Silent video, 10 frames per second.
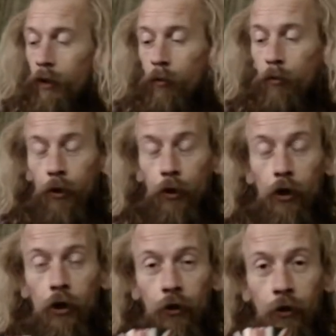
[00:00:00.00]
Pretty
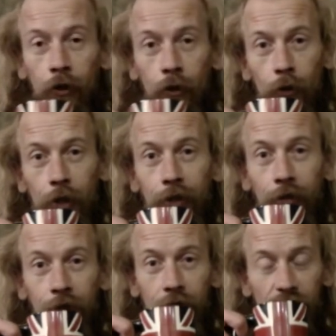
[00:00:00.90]
good. You'll get
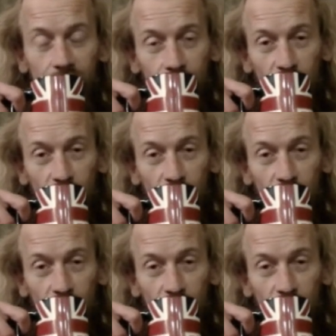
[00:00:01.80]
sick of it.